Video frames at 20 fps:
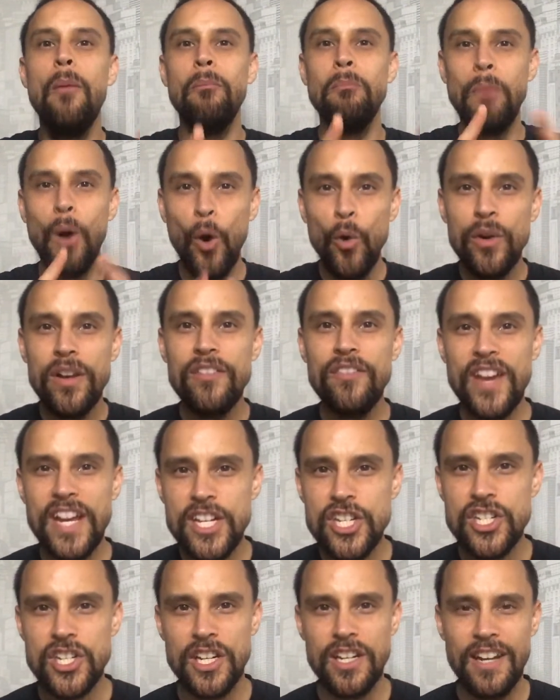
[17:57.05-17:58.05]

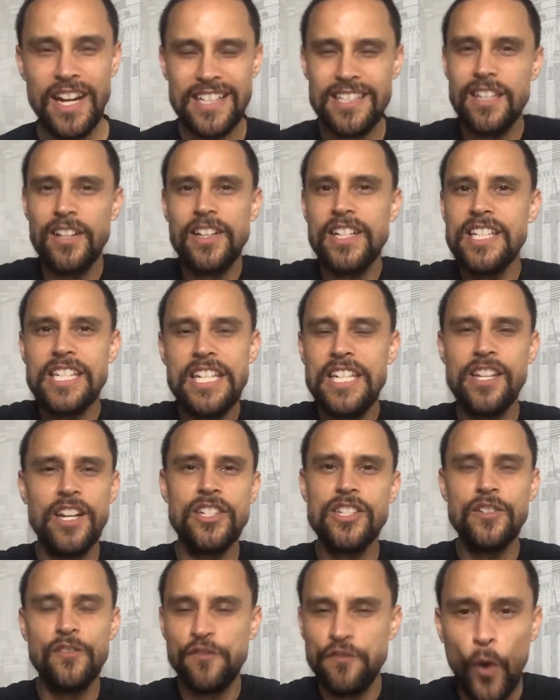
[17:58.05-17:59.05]
motivation as long as he
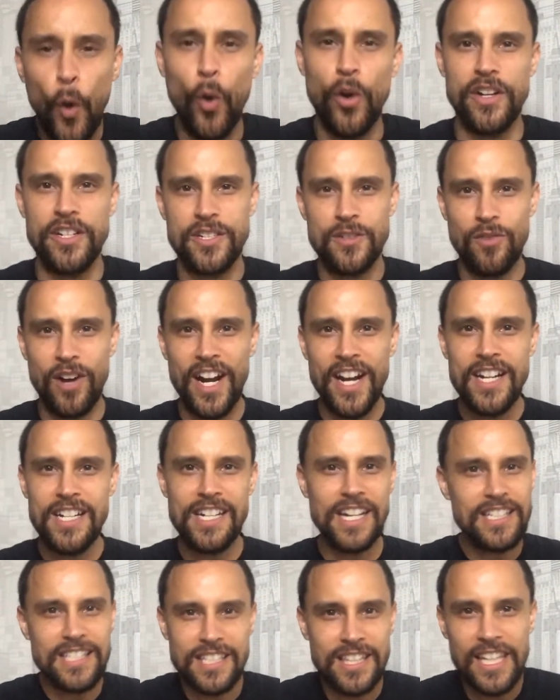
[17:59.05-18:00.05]
doesn't force, right?
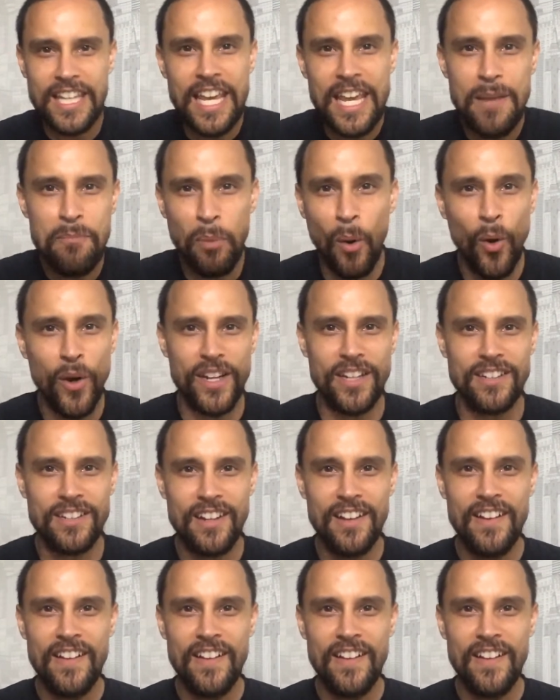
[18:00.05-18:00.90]
That's the key point.